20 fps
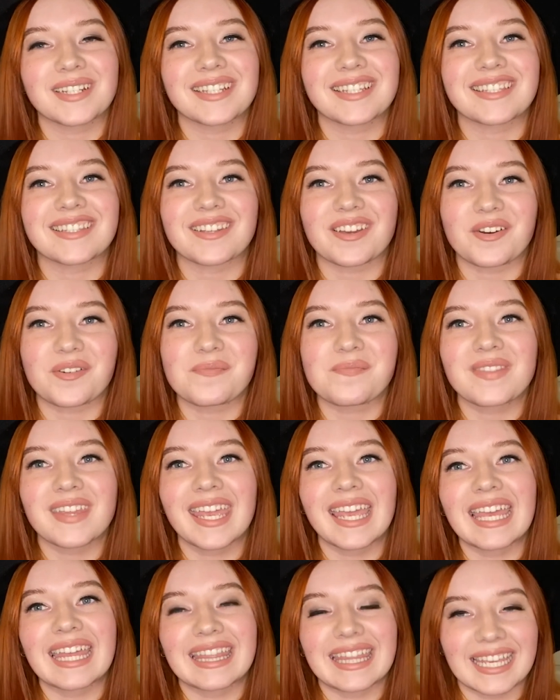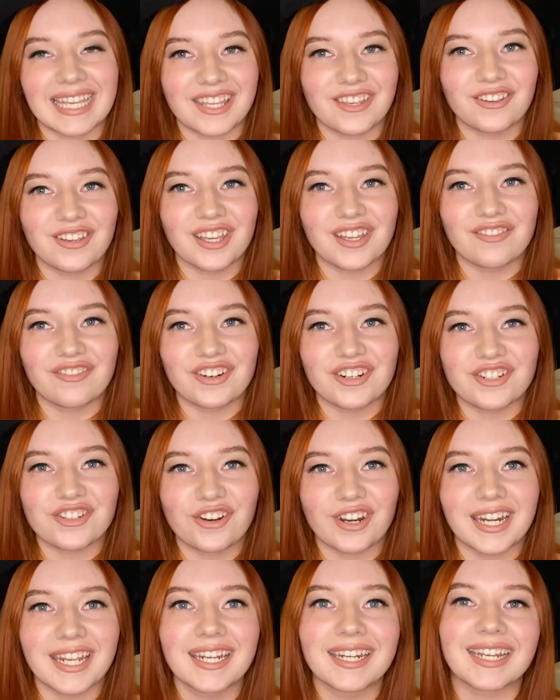So thank you again for
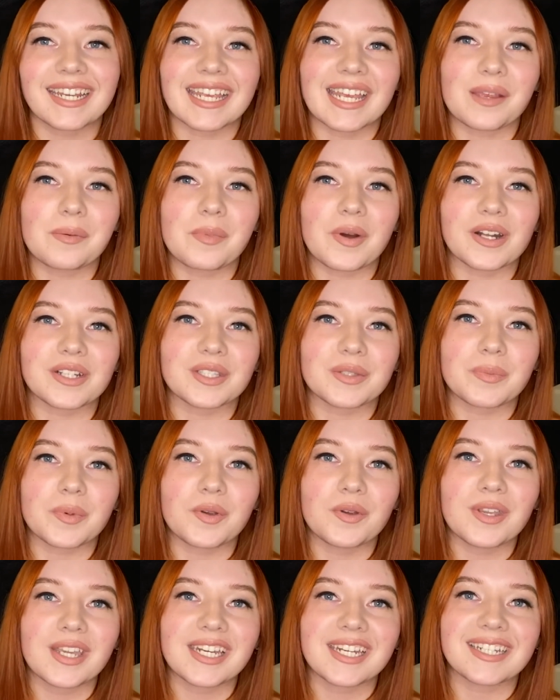joining and keep on spooking.